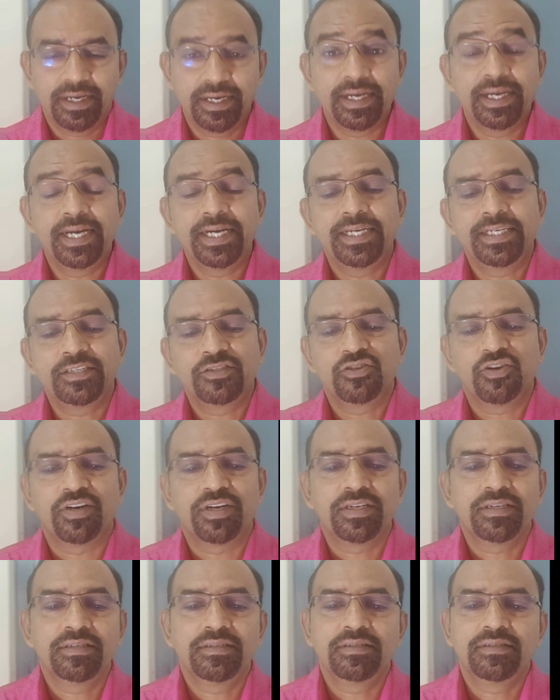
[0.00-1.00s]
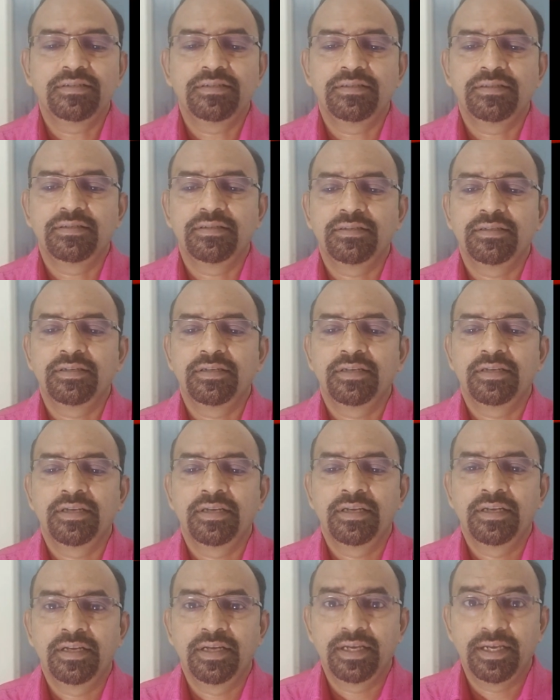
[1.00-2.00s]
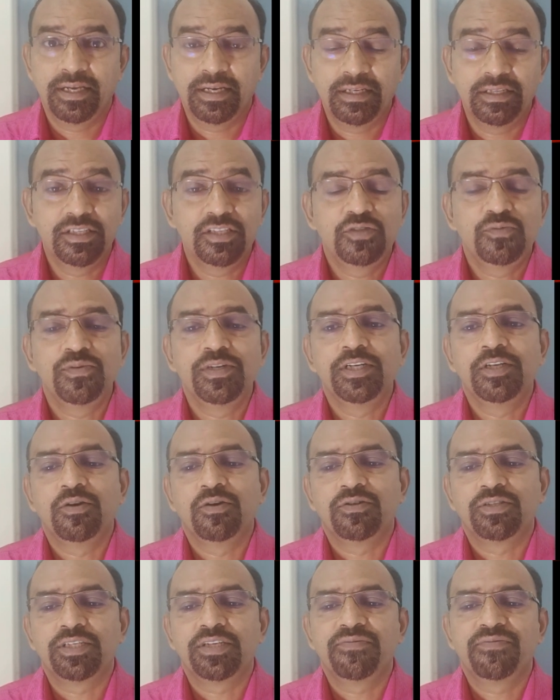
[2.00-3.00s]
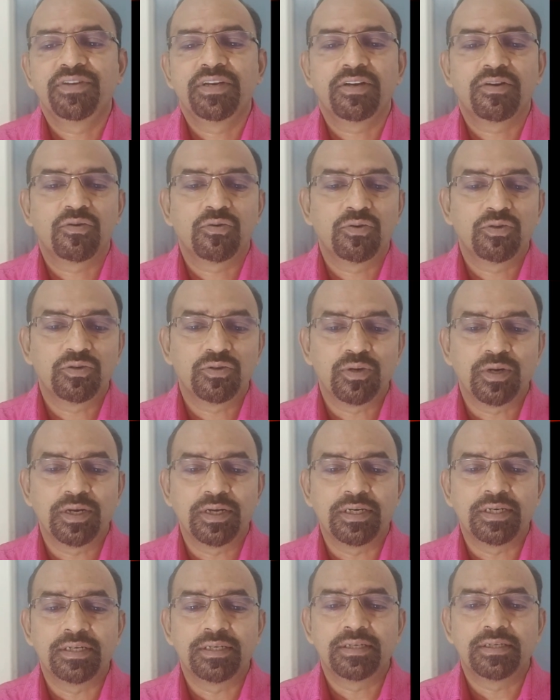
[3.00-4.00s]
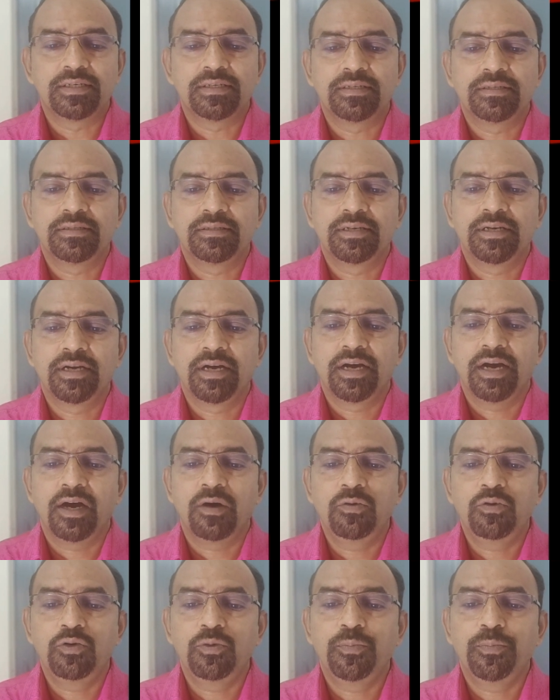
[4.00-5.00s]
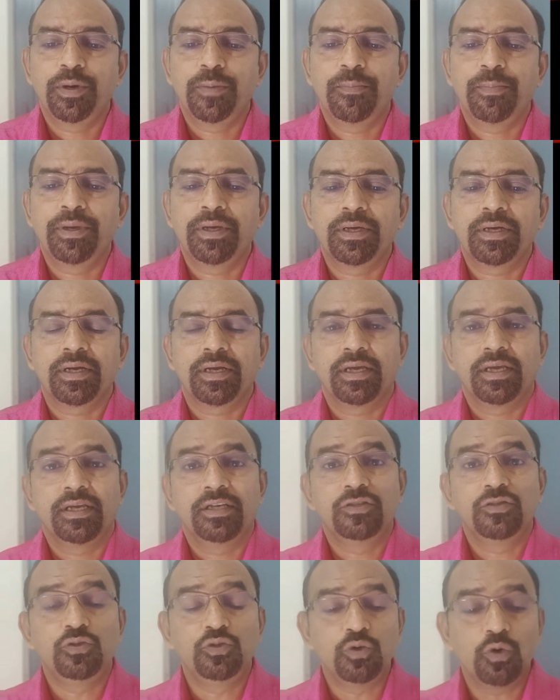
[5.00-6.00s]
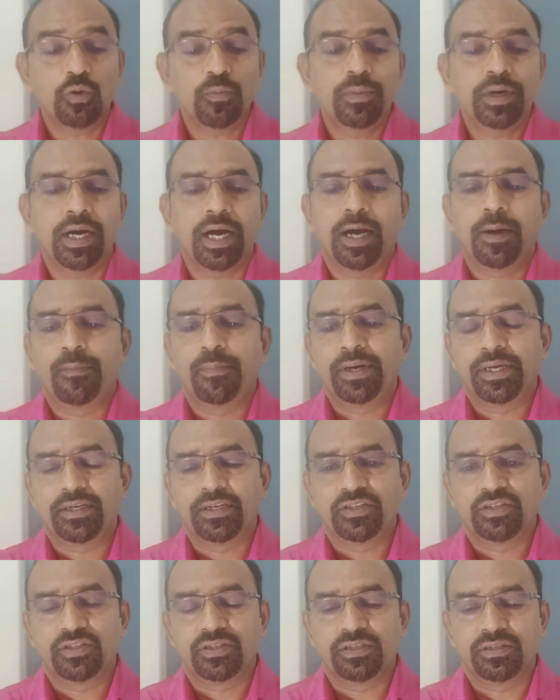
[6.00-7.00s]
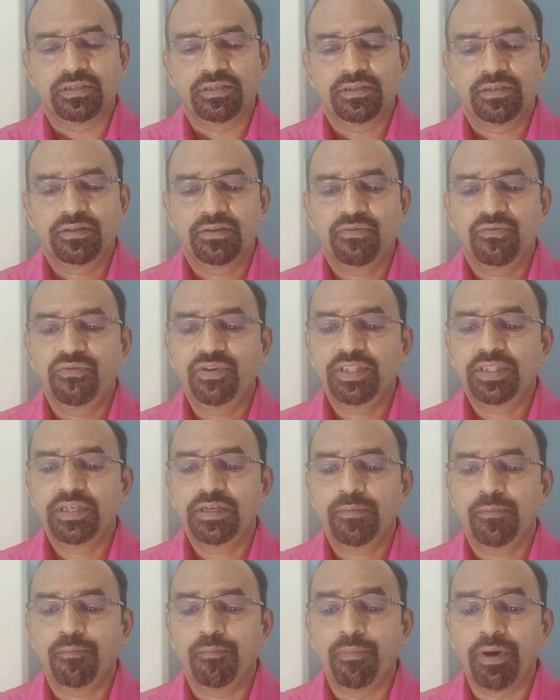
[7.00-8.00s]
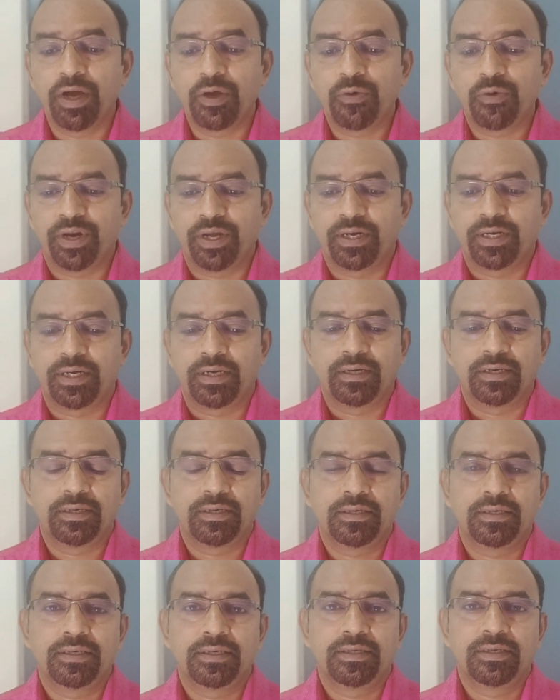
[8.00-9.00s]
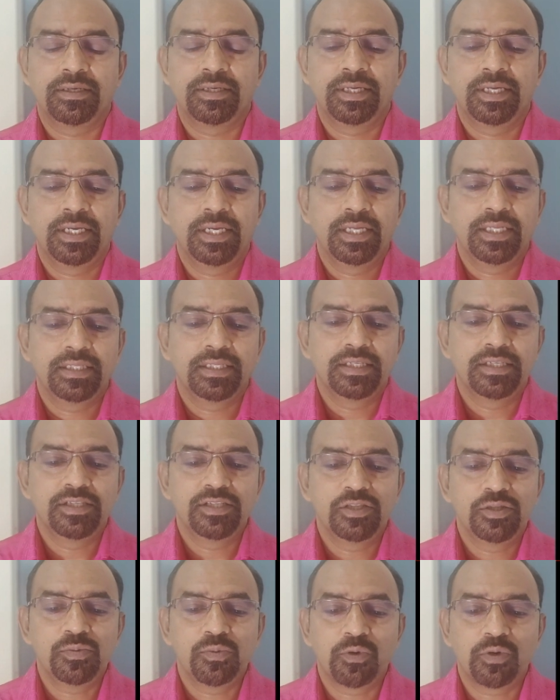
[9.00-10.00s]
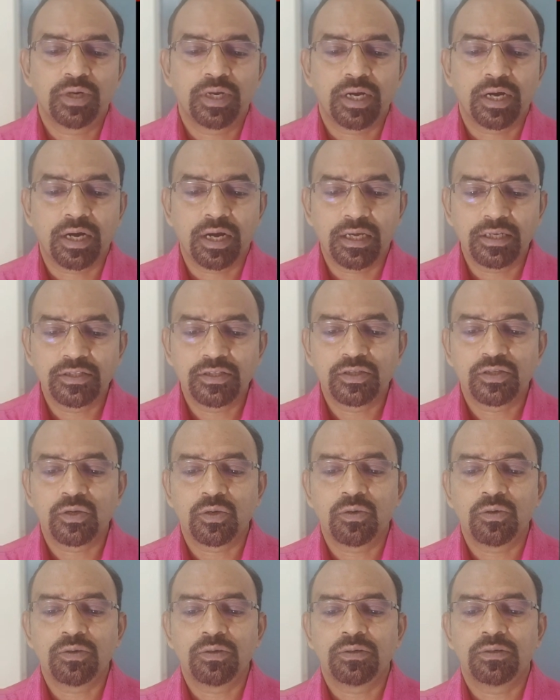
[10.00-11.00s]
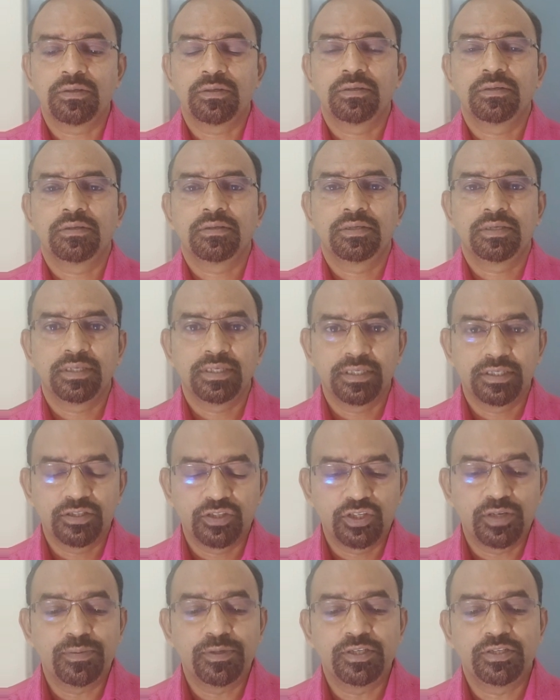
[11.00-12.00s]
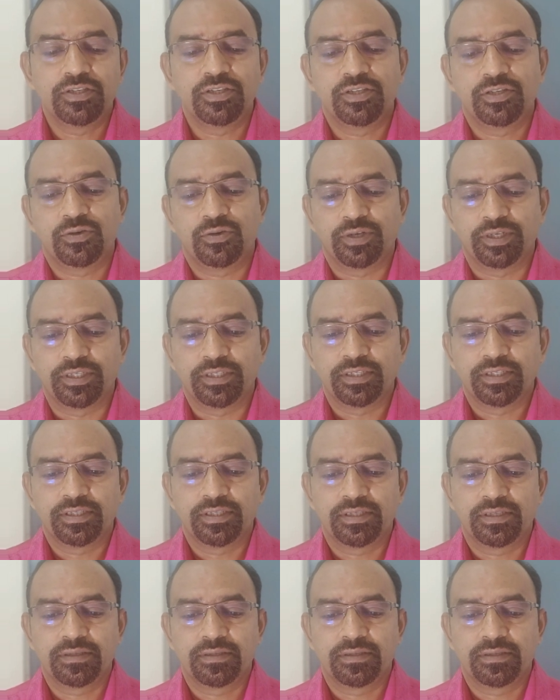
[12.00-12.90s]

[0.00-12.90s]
Greetings children. In this video lesson we are going to learn how to prepare a job application with Biodata. This is for class 12 CBC students.